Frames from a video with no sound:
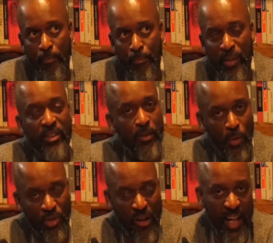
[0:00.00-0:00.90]

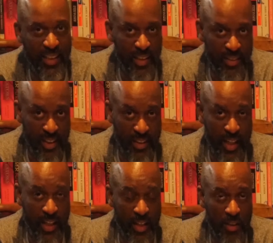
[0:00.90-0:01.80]
principles or ideas that they
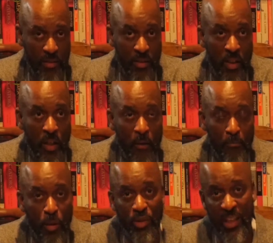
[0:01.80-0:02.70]
held
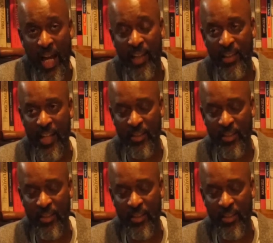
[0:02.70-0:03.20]
most highly, as